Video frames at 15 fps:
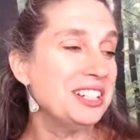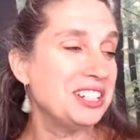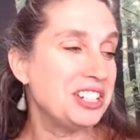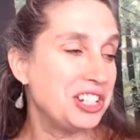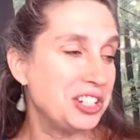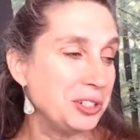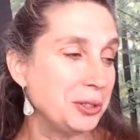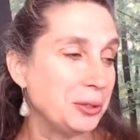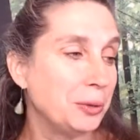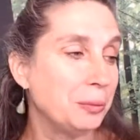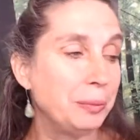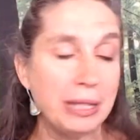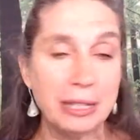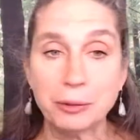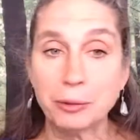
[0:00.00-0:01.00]
to
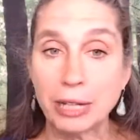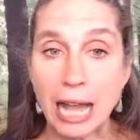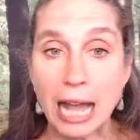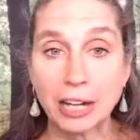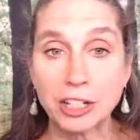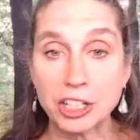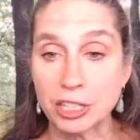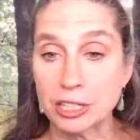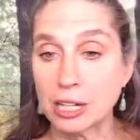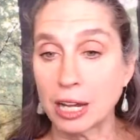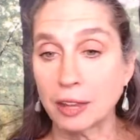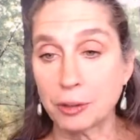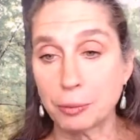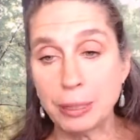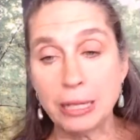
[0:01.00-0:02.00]
be in reaction to
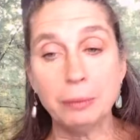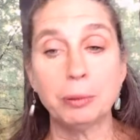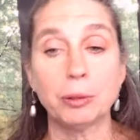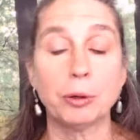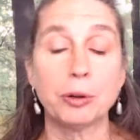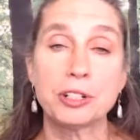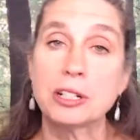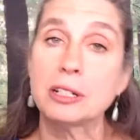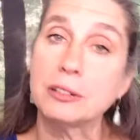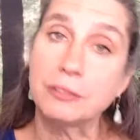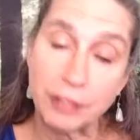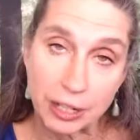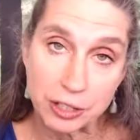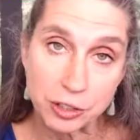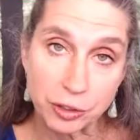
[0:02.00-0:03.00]
other people or to
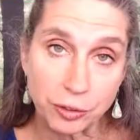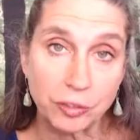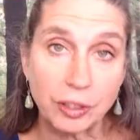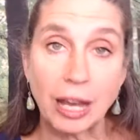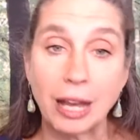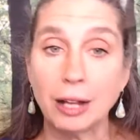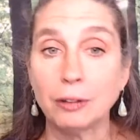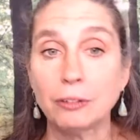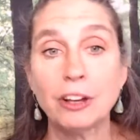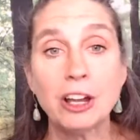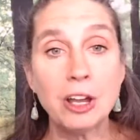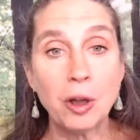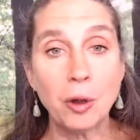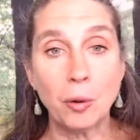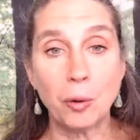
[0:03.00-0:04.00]
defend yourself
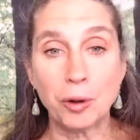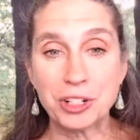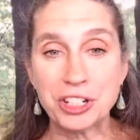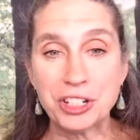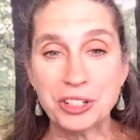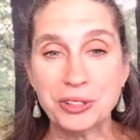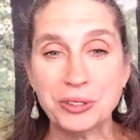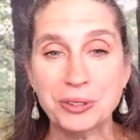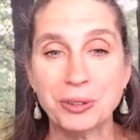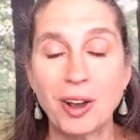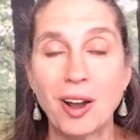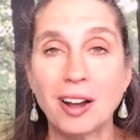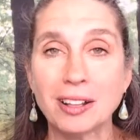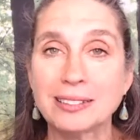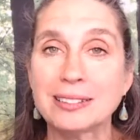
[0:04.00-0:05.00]
or to
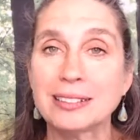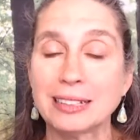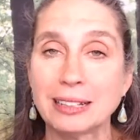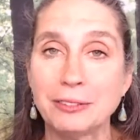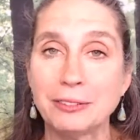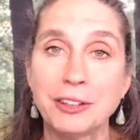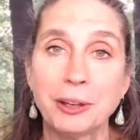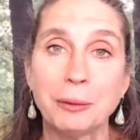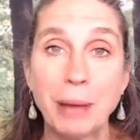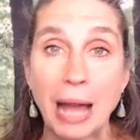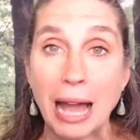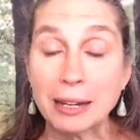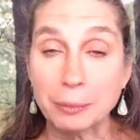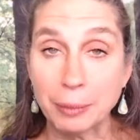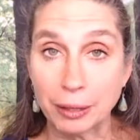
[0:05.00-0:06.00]
constantly feel
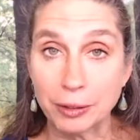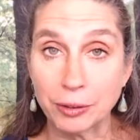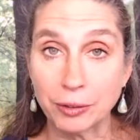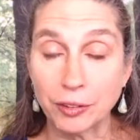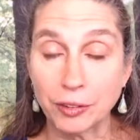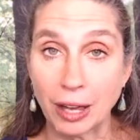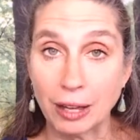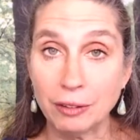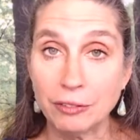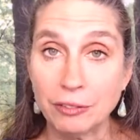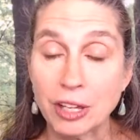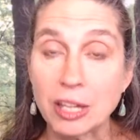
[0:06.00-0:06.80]
bad about yourself,